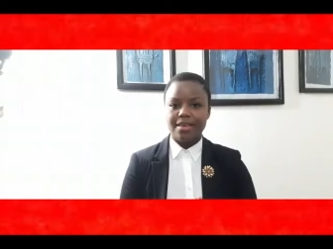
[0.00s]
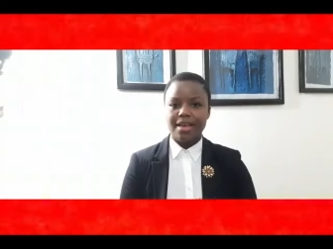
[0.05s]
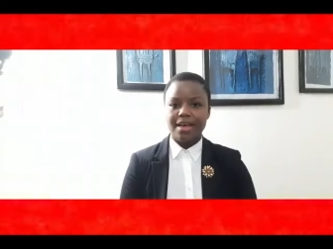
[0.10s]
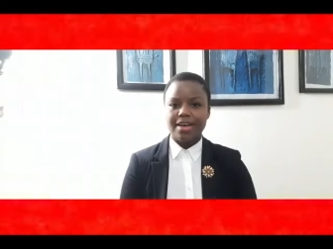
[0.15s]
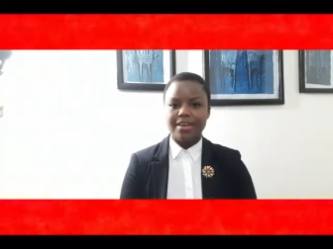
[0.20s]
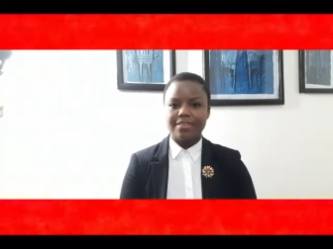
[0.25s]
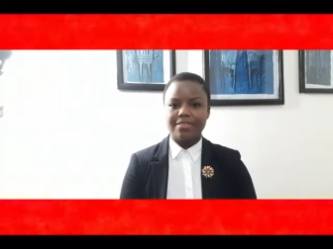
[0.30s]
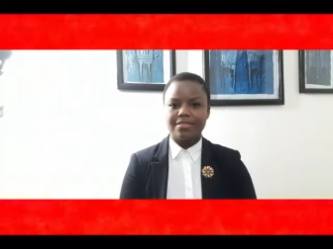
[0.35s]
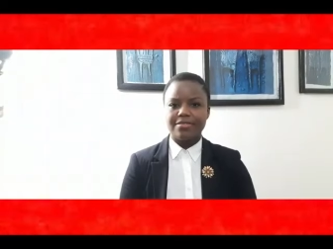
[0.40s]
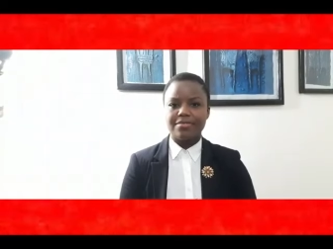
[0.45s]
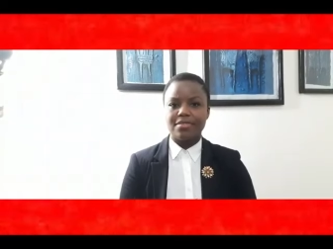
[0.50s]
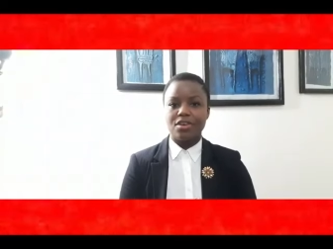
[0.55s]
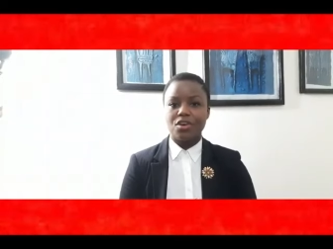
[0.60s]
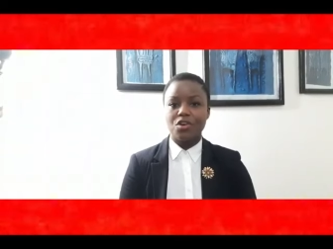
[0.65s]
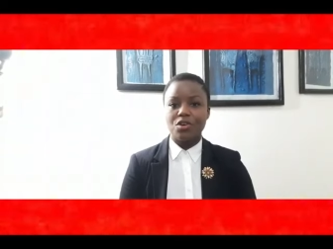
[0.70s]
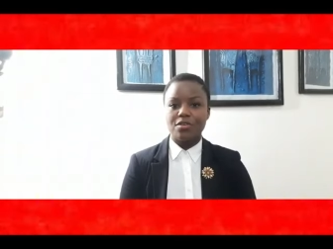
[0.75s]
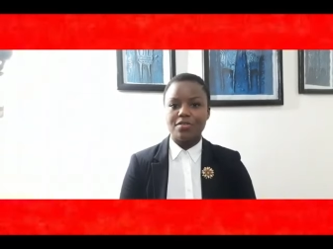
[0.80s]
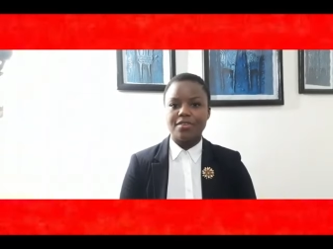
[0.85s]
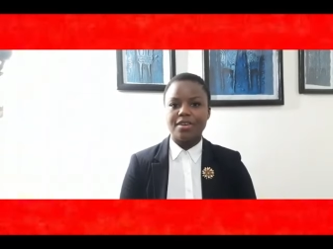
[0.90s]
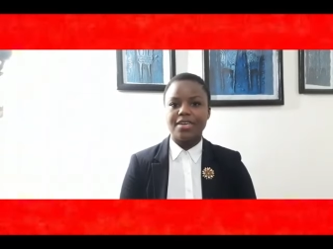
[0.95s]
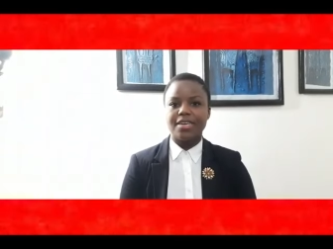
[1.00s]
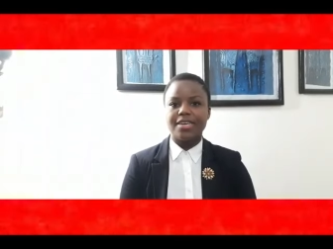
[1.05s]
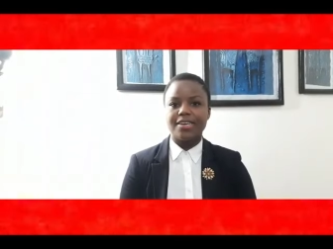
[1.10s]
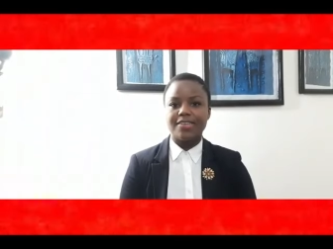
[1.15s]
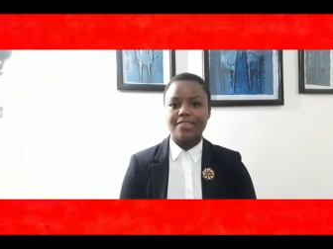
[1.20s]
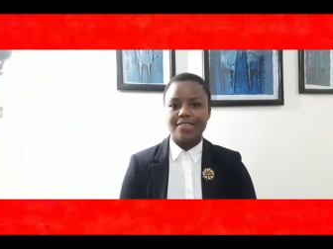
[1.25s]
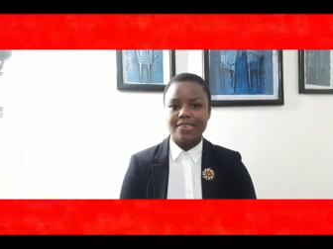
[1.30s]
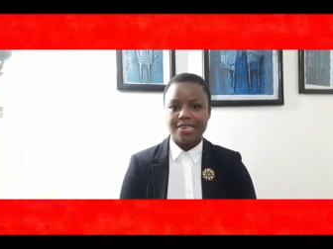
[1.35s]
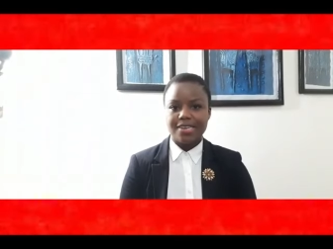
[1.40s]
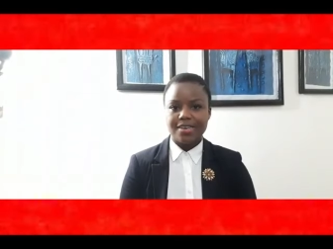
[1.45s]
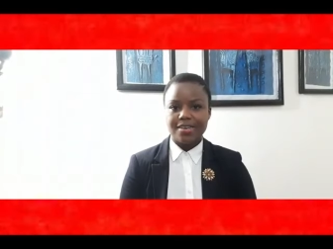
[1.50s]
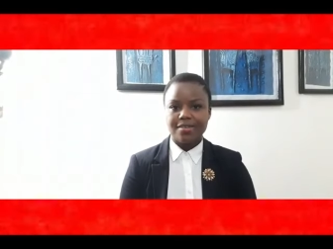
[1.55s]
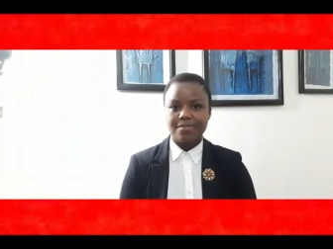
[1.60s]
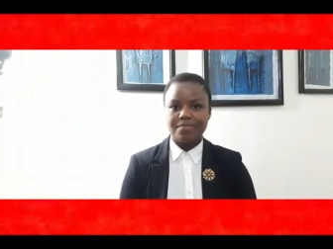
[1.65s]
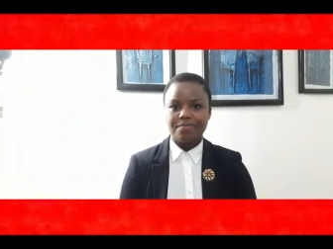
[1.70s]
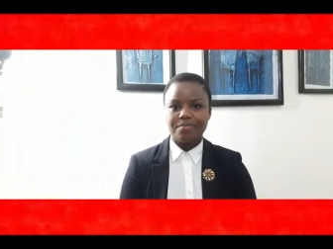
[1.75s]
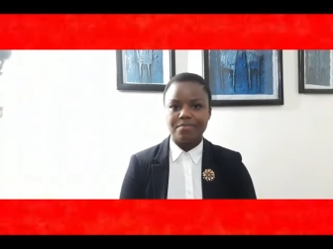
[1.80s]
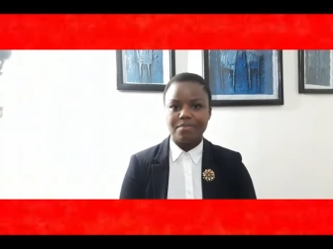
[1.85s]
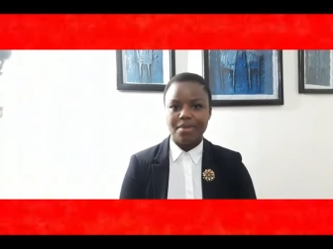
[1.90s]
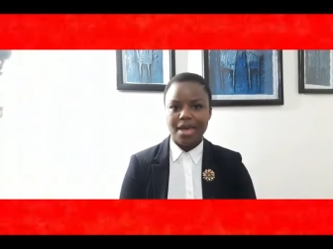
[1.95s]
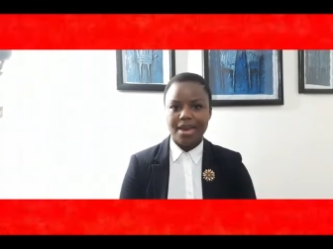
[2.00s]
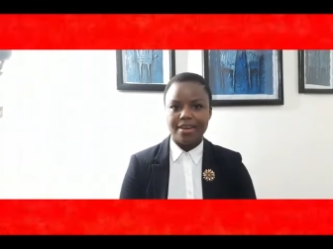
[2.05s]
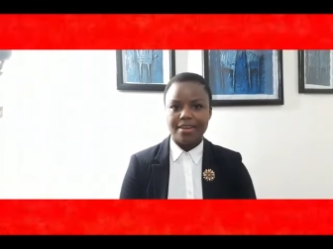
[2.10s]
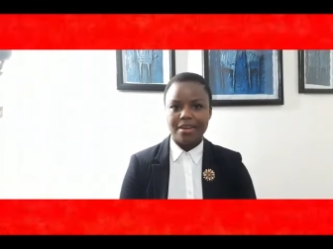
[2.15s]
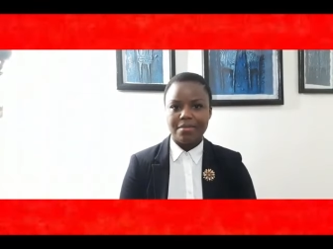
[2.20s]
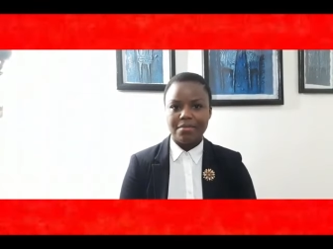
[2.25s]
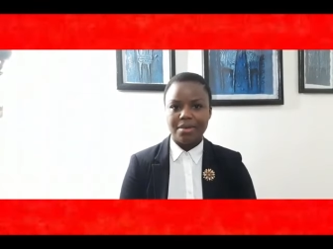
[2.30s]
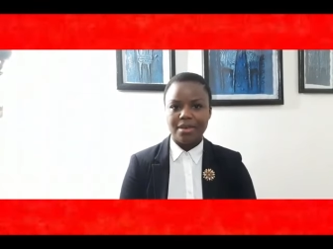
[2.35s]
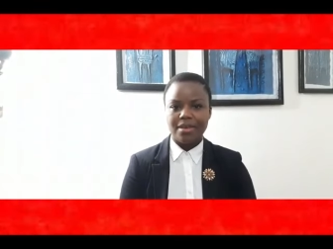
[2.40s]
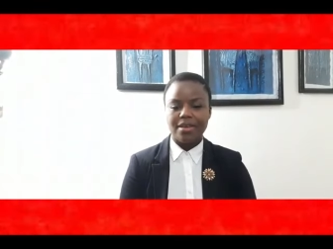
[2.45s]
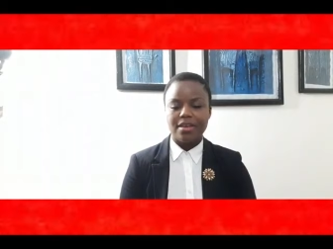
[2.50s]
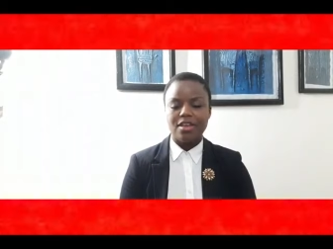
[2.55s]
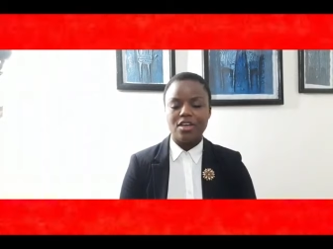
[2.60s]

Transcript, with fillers: guise of the COVID 19 pandemic.